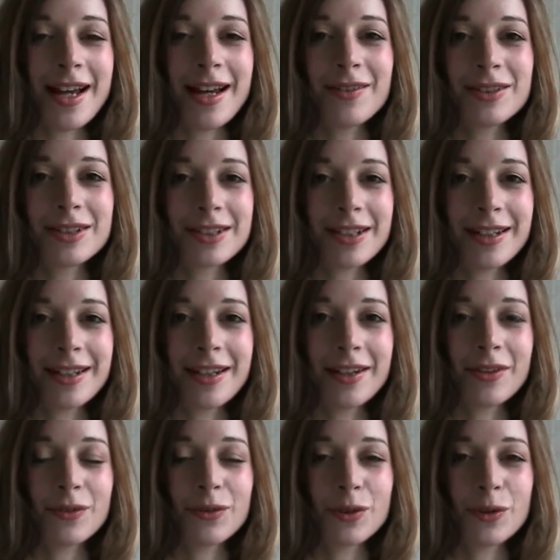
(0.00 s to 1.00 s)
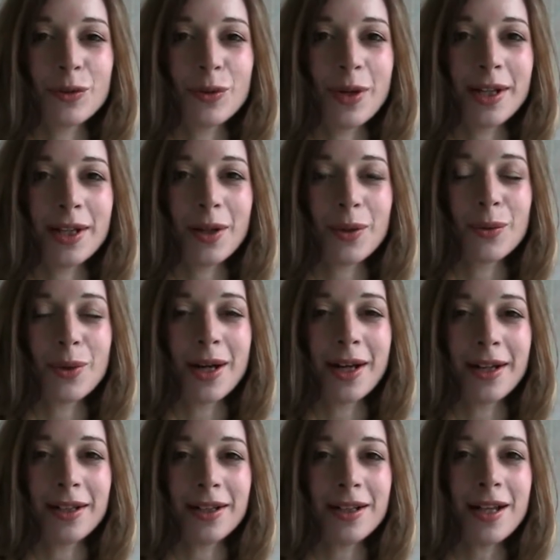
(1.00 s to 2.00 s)
I haven't done this for quite a
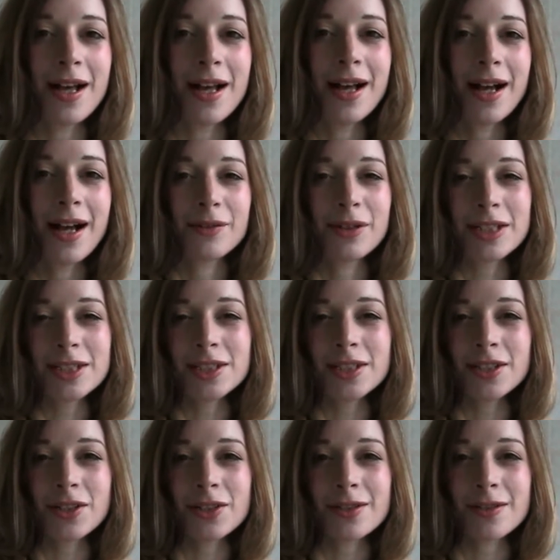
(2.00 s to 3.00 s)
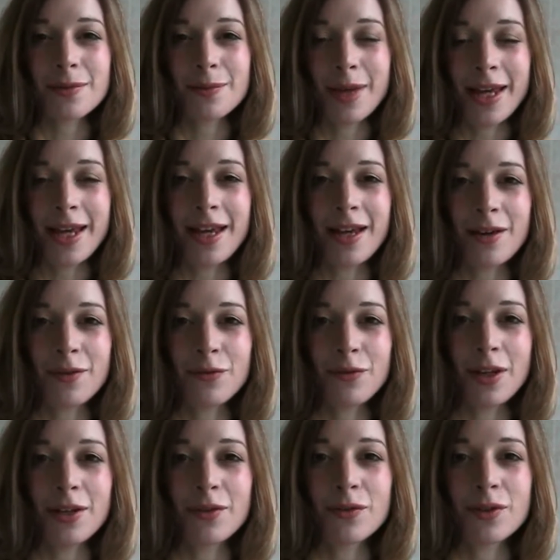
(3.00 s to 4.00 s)
while. I've actually got some hair
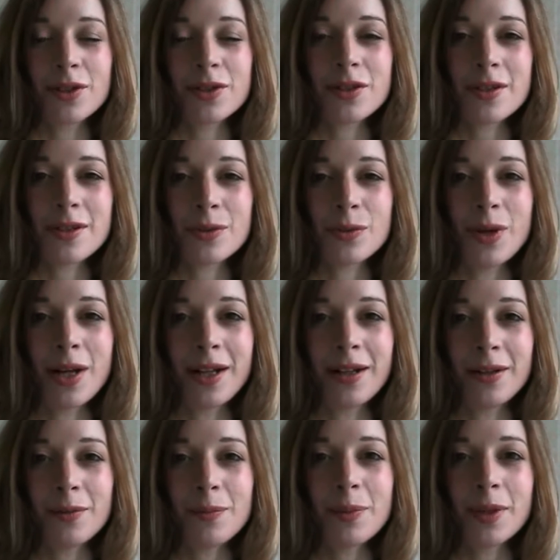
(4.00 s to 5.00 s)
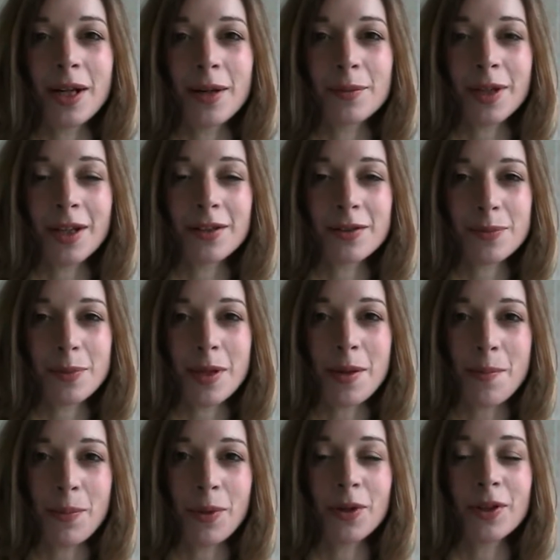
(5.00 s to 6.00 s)
favourites as well, but I'm going to
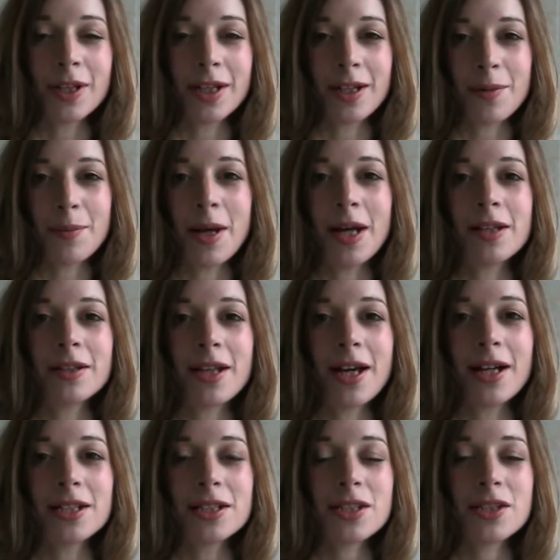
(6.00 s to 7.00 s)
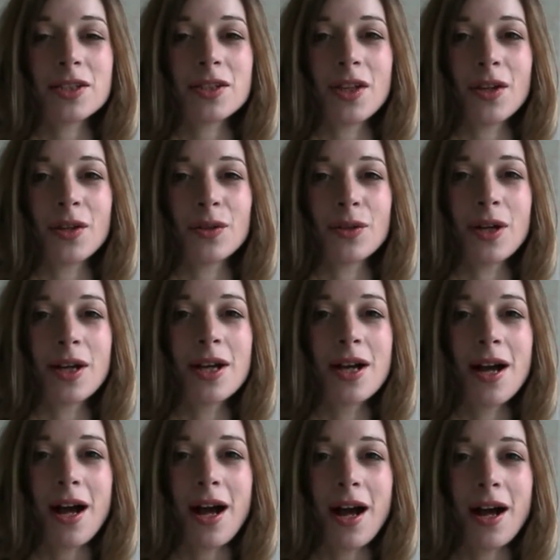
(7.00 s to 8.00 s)
be blogging about that, so
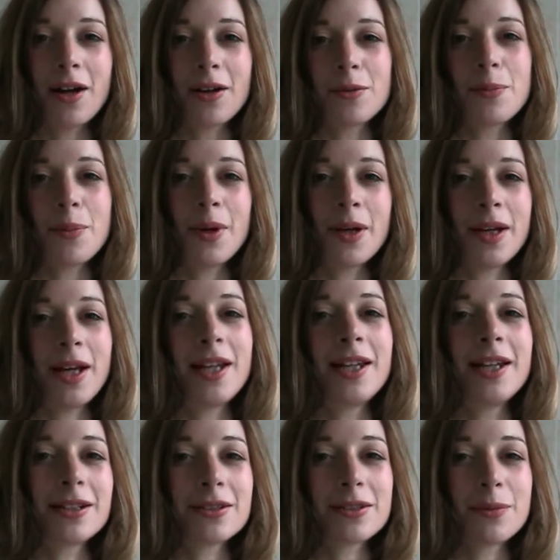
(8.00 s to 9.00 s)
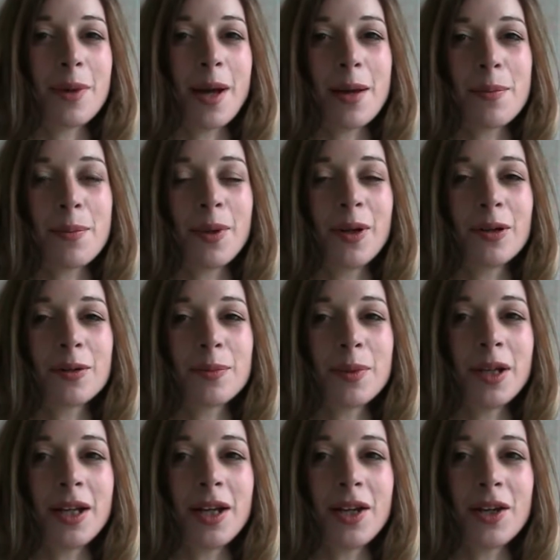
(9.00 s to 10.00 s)
I'll put a link to my blog
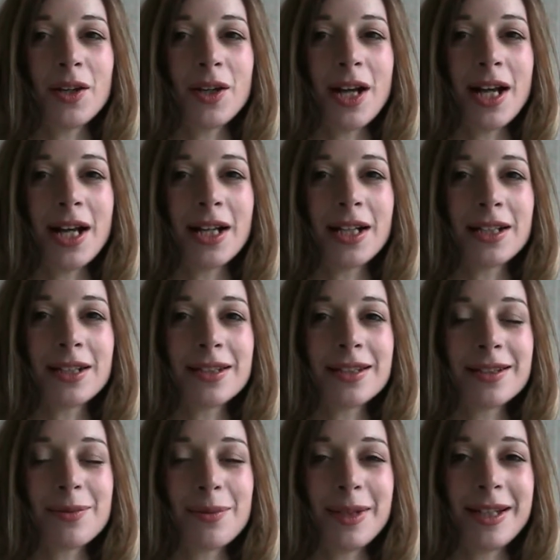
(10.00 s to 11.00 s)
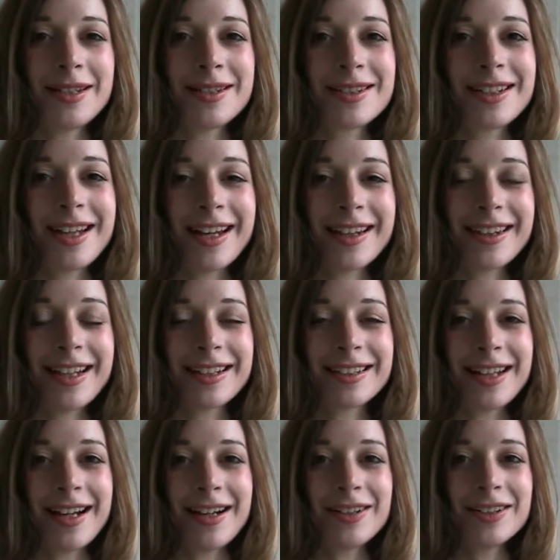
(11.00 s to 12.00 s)
below and please check
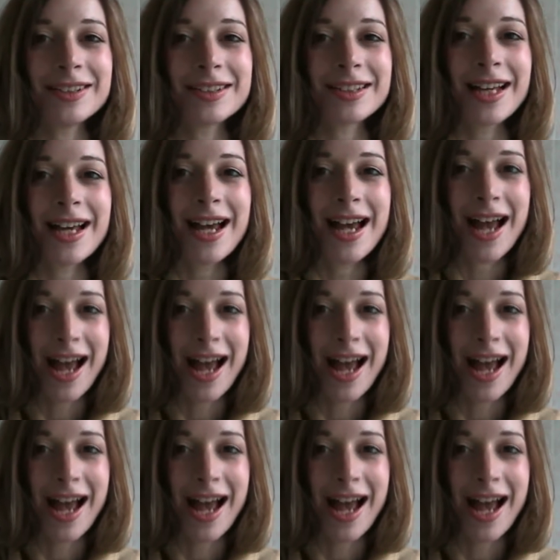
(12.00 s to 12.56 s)
that out.